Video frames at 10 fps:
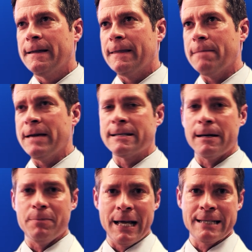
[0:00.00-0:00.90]
That makes
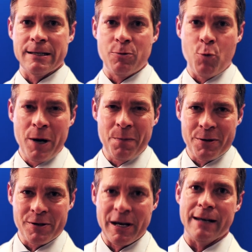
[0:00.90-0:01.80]
up less than
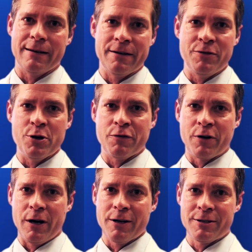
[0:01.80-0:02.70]
1% of the
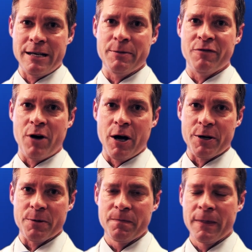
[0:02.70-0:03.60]
overall semen
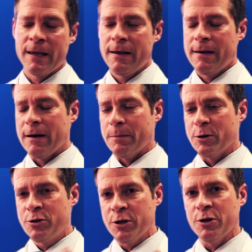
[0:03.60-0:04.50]
volume. Number
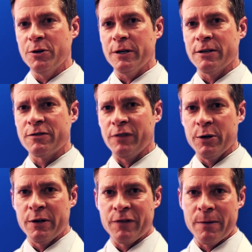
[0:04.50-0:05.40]
two is
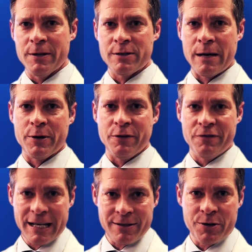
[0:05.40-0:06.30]
fluid from the seminal
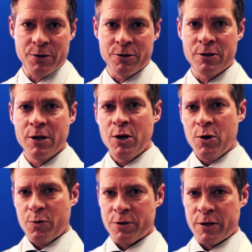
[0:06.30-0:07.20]
vesicles,
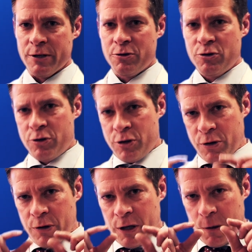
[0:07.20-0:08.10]
which are these
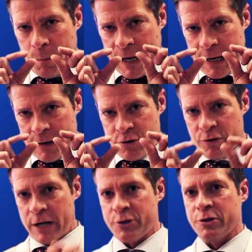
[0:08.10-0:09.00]
two little paired
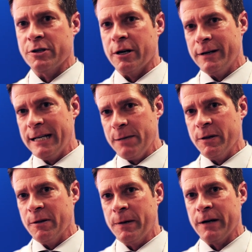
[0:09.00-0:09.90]
structures that are deep
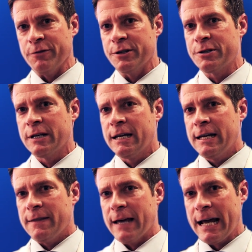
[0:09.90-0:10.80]
in the pelvis
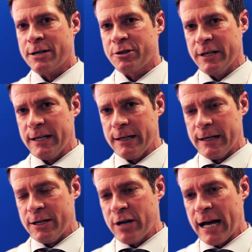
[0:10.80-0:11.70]
that actually
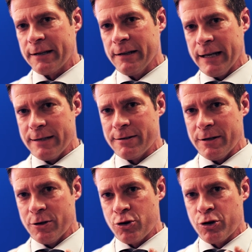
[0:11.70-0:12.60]
ejaculates
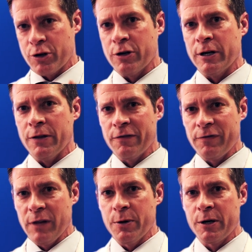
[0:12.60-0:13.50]
the sugar and the
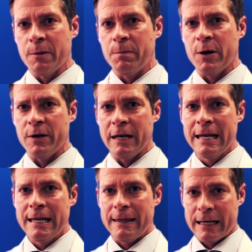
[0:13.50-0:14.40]
fluid component
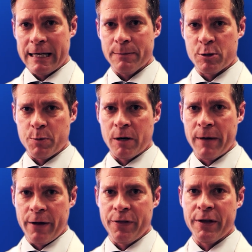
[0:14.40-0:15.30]
that keeps sperm
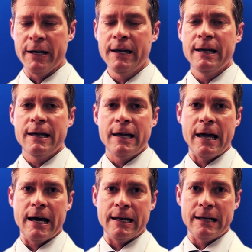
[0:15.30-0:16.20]
healthy
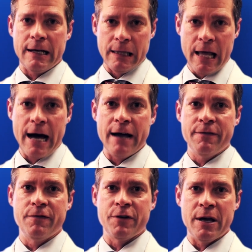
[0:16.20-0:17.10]
and
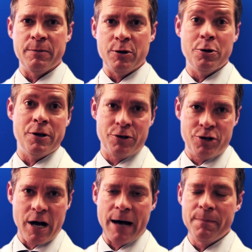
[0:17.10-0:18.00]
alive for them to do their
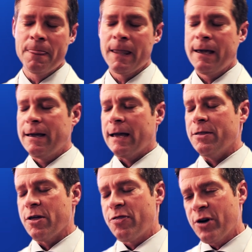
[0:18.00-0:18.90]
job.
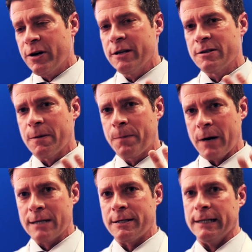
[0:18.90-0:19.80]
And the third is the
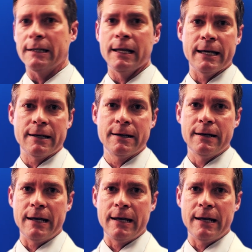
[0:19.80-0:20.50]
prostate gland.